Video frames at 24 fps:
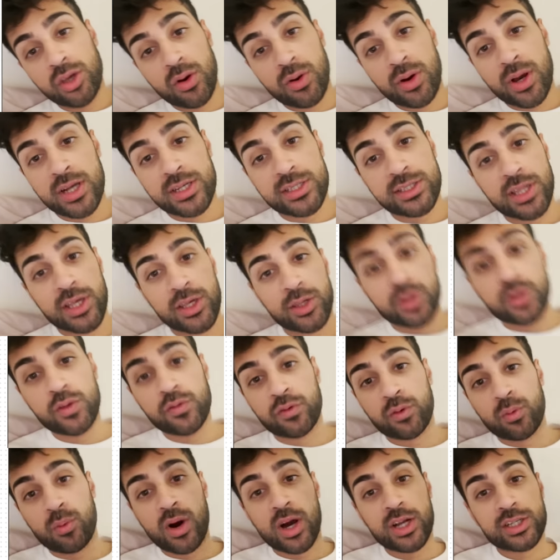Yo, guys,
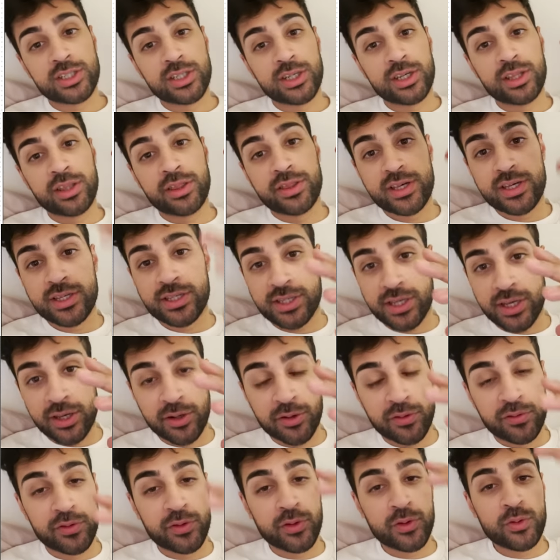thank you for watching
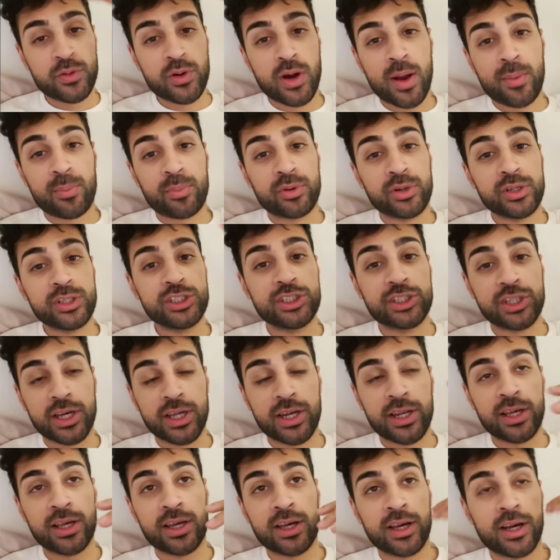this interview. I
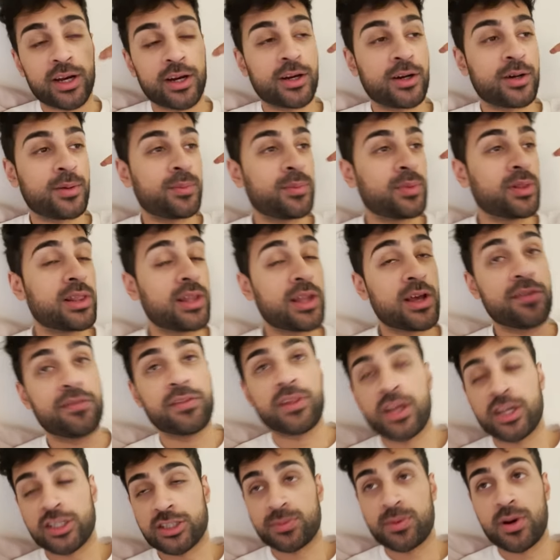appreciate it. Um,
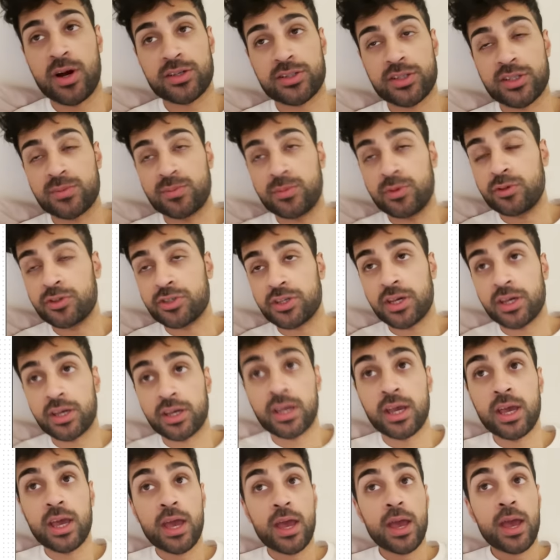love Lunchbox's
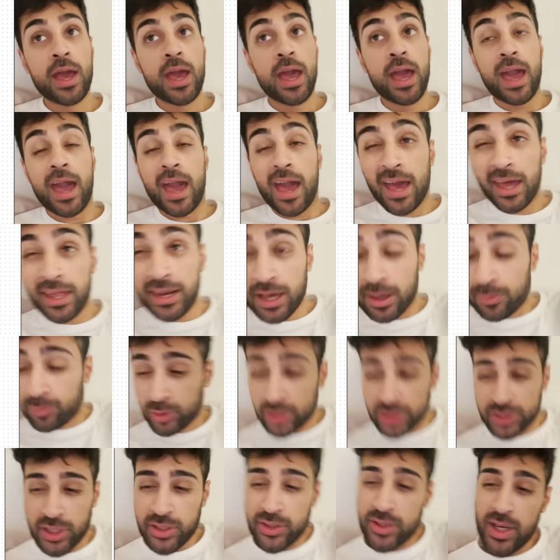music, and
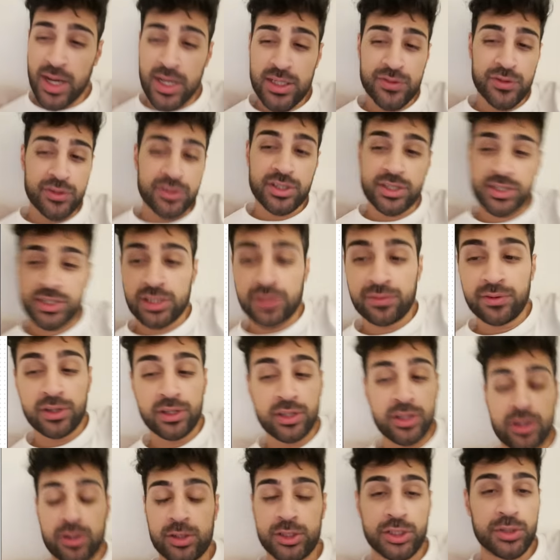appreciate you guys for just
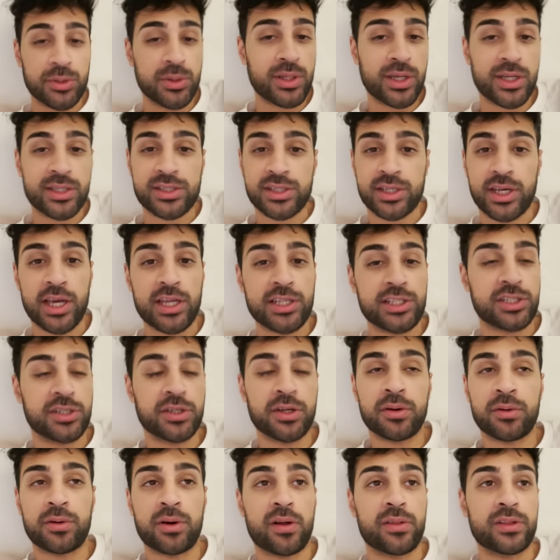even you know tuning into
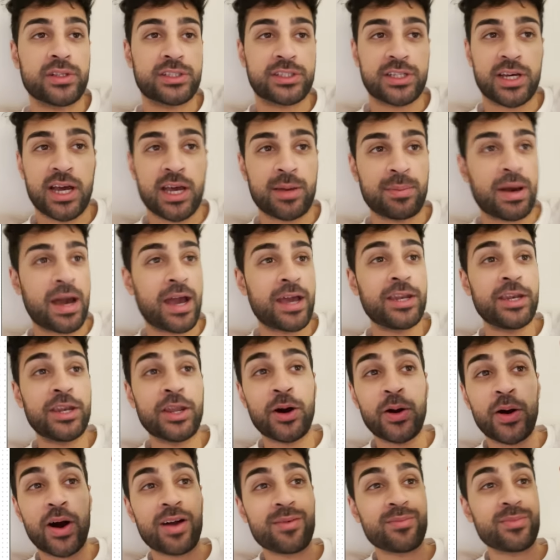KTO all this time.
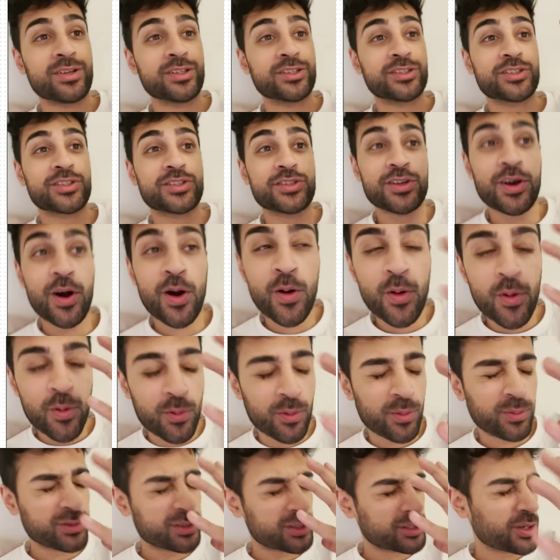I know I've been
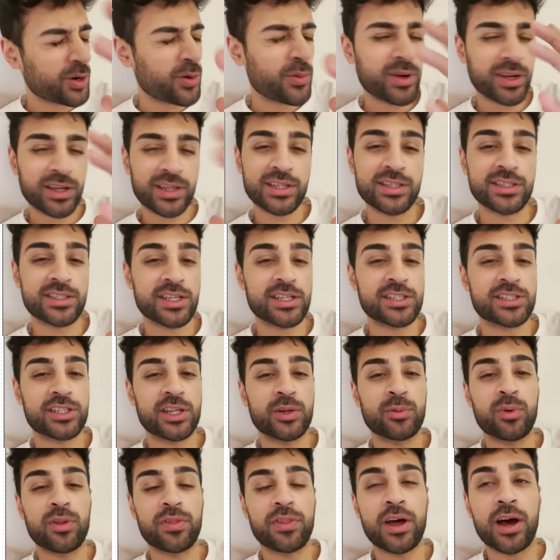so so
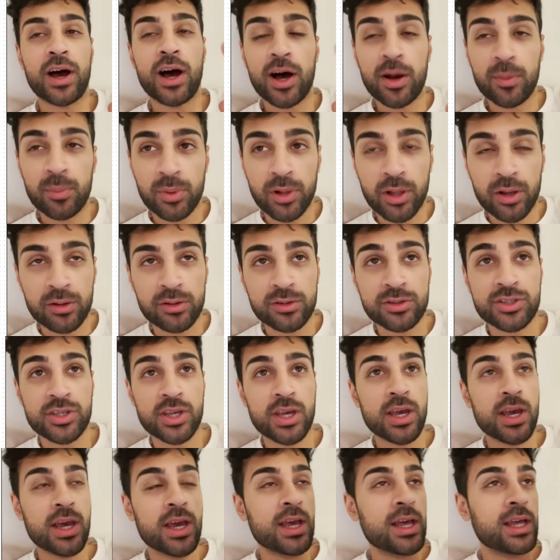inconsistent with the
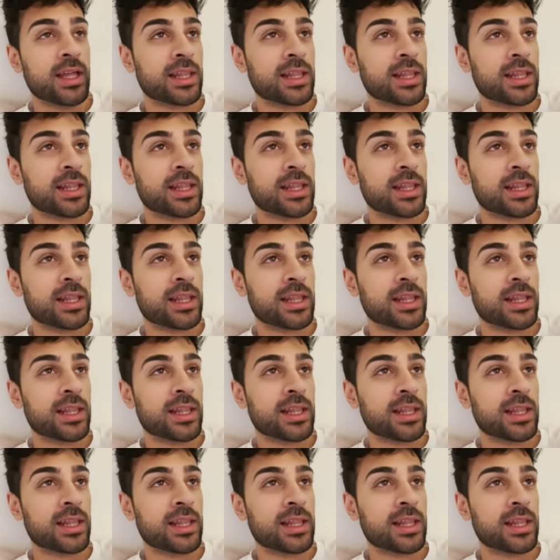uploads.